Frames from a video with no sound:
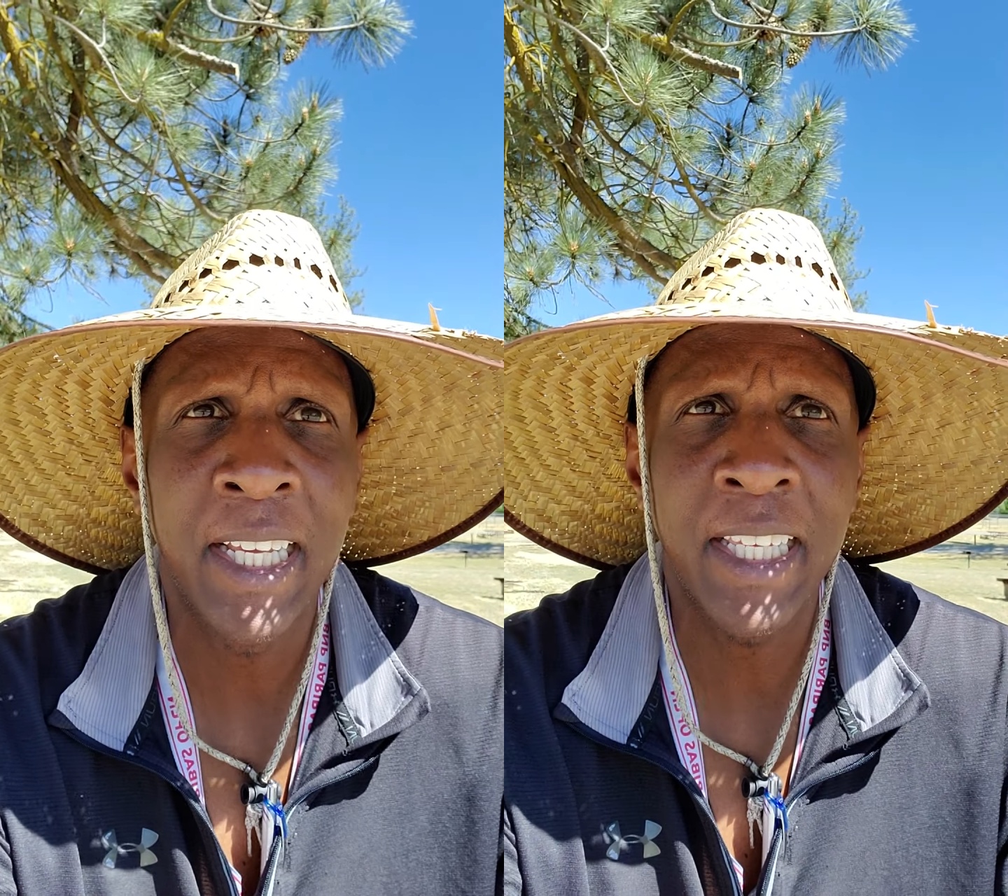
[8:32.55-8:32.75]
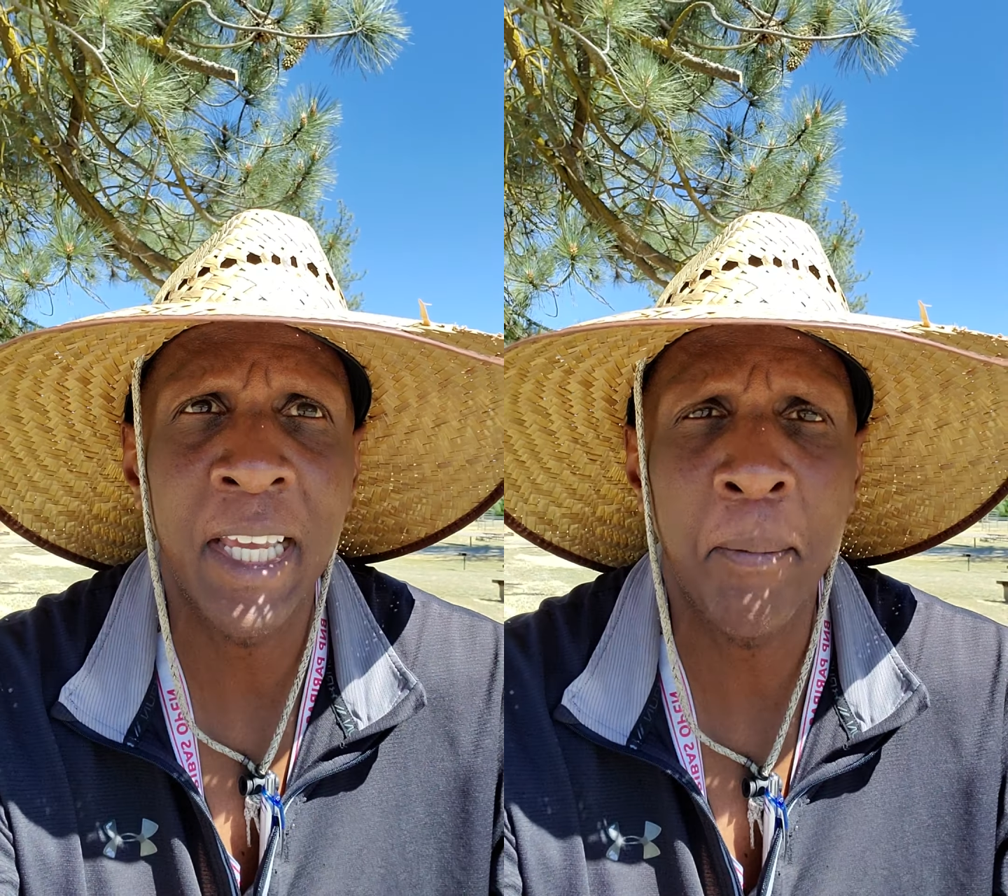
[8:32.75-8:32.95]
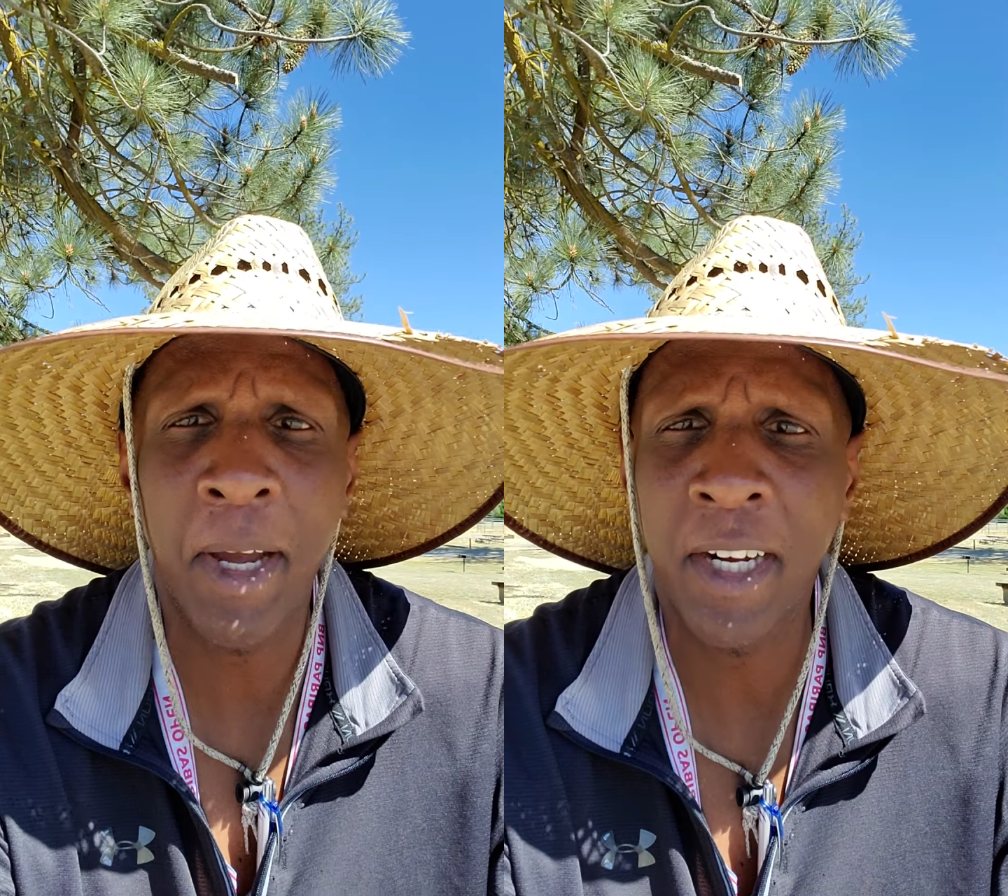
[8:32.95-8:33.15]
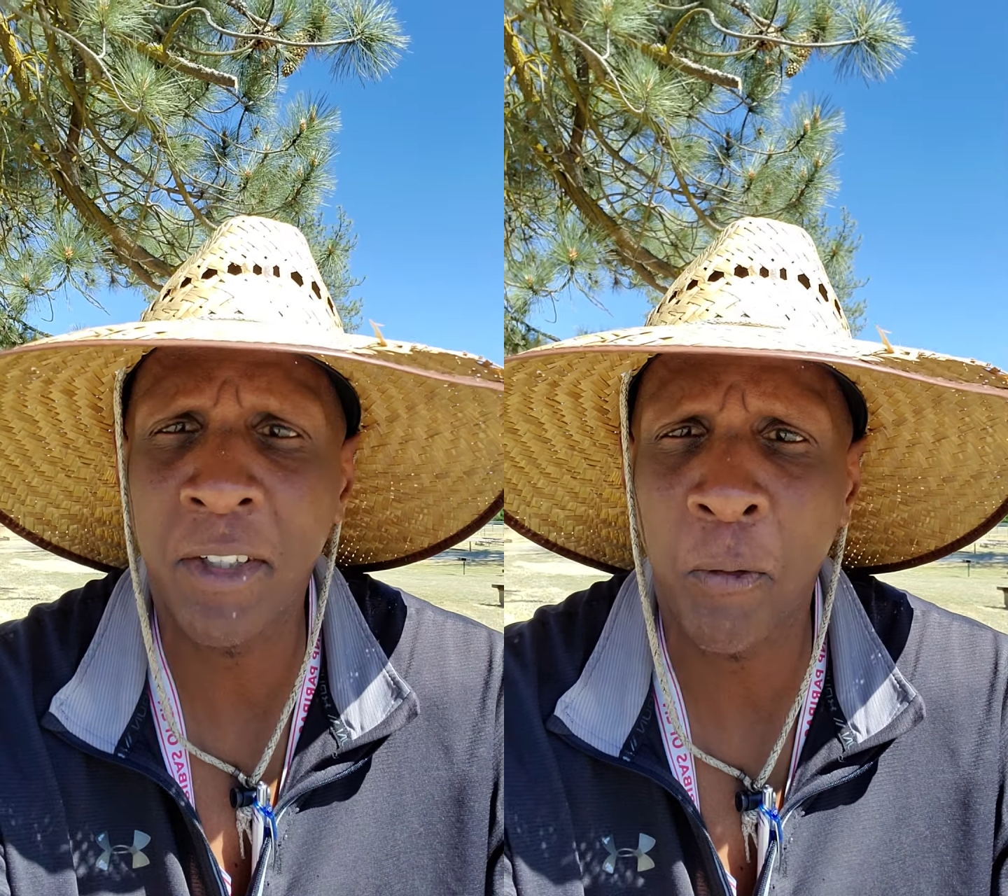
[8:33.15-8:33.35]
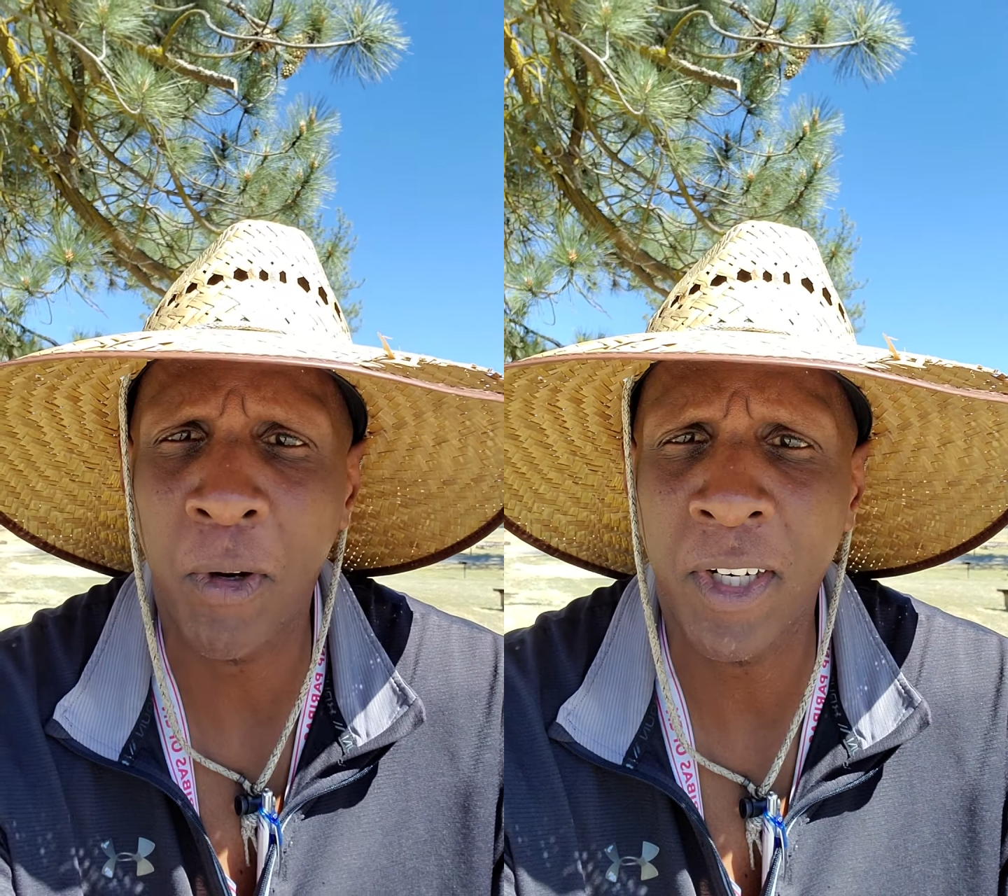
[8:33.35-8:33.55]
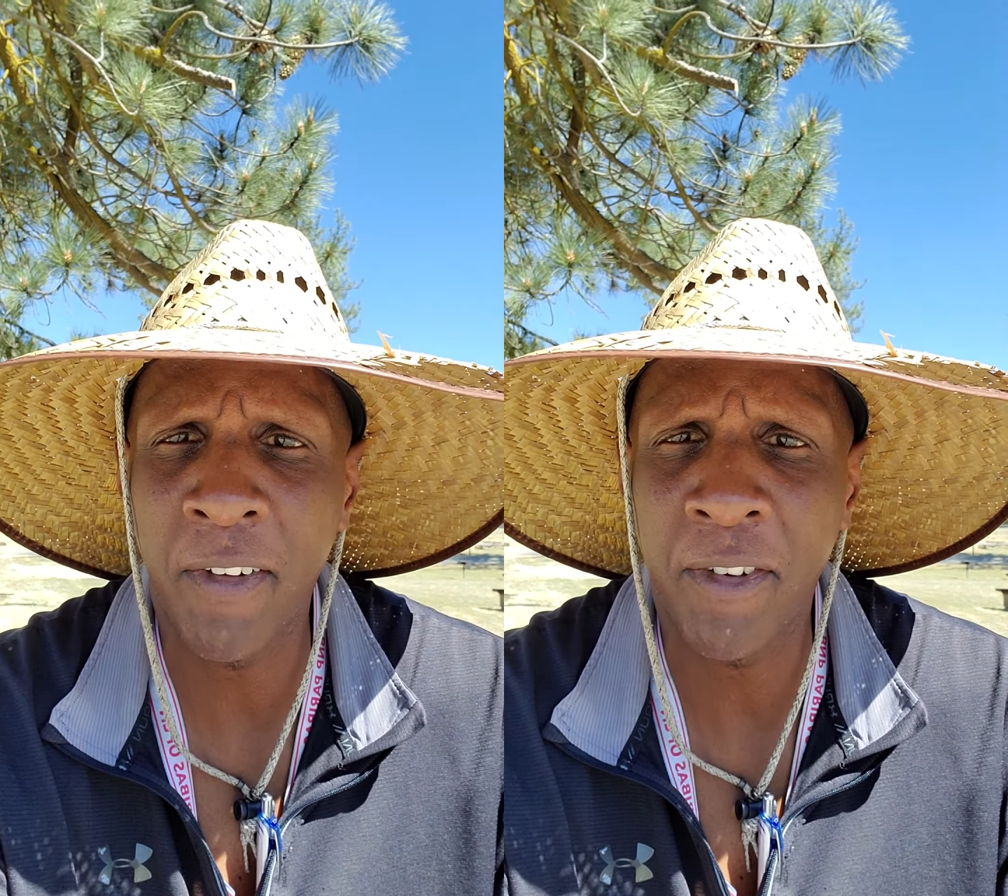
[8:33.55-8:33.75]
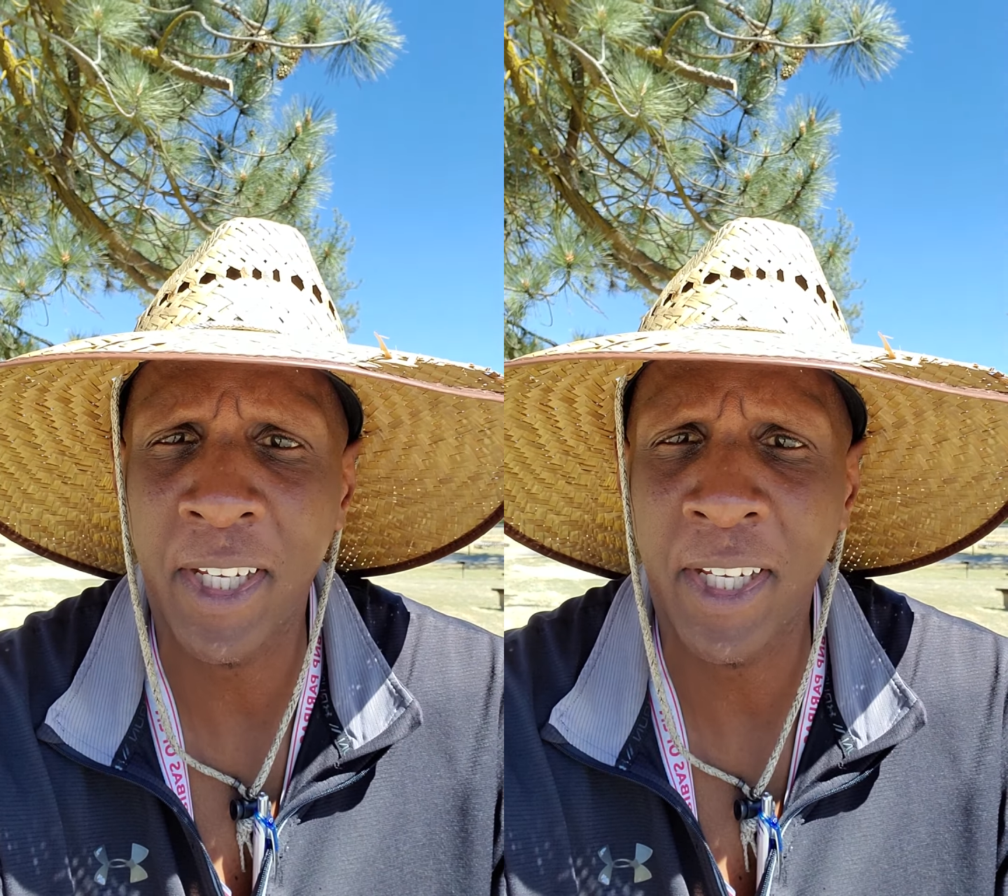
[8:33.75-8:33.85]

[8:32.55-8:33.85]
Get back to work if you